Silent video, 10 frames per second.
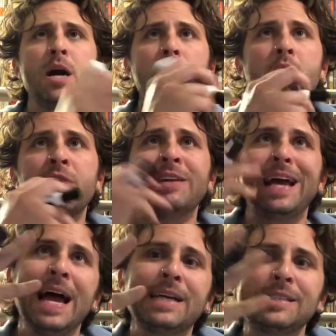of an
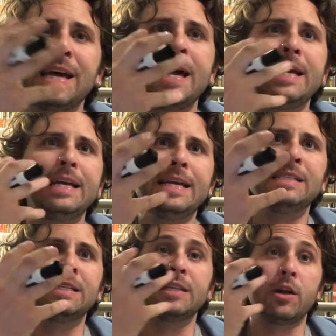essay
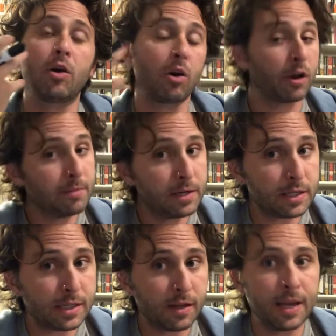isn't an argument
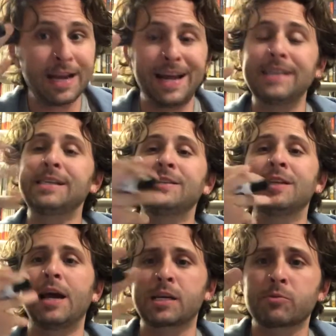necessarily, an essay is an
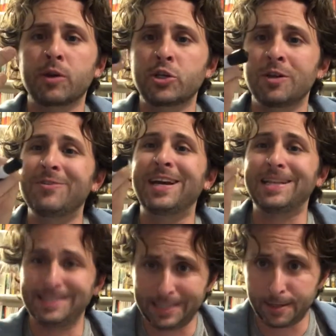exploration of an
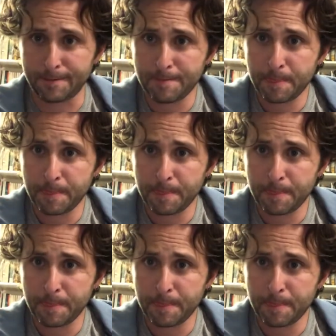idea.